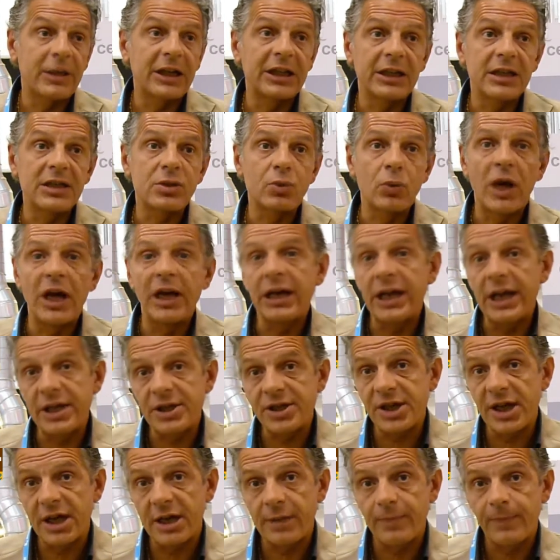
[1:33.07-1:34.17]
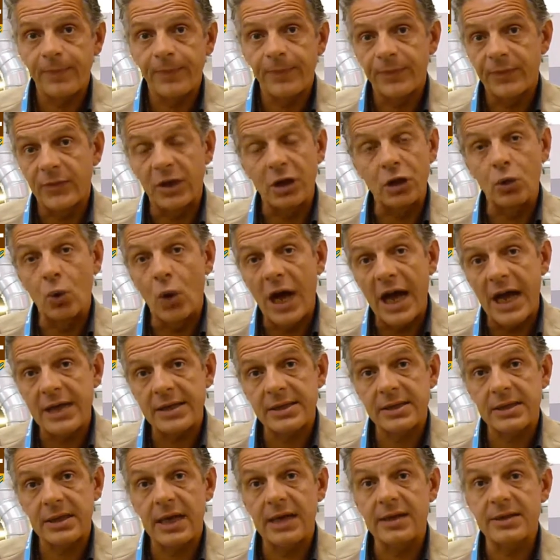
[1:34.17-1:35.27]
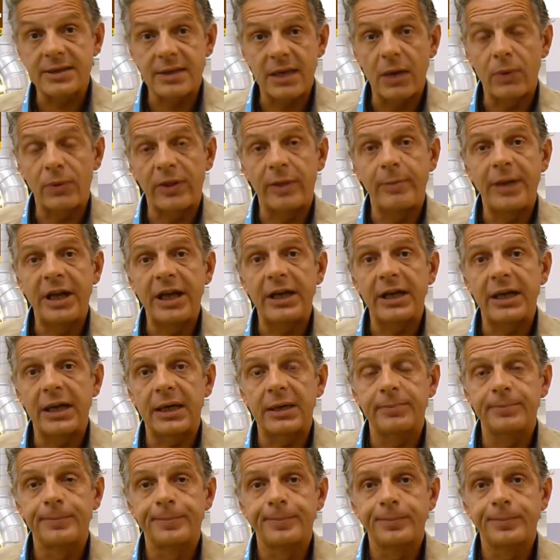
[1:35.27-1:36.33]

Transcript: but as well Asia, US and South America.